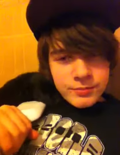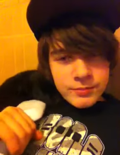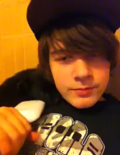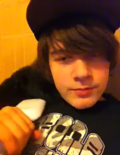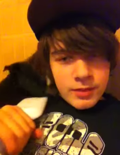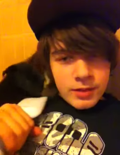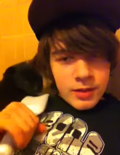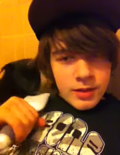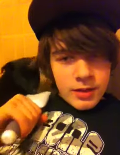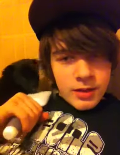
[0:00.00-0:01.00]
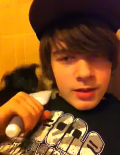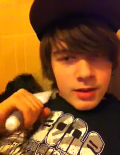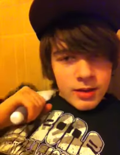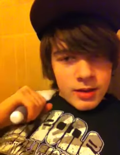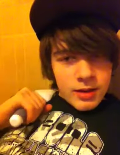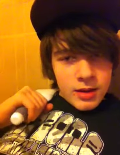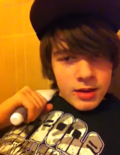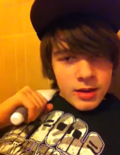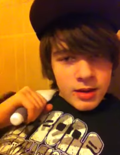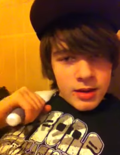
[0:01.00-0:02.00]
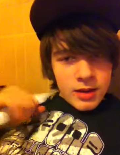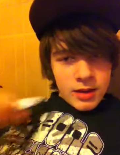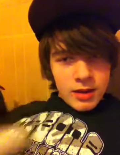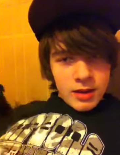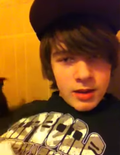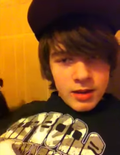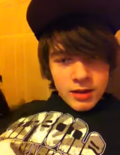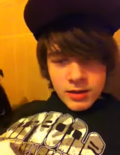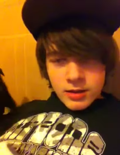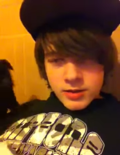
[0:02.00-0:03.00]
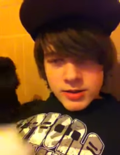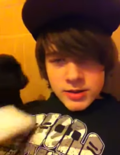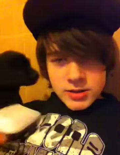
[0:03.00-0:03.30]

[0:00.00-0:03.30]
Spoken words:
(no one is talking)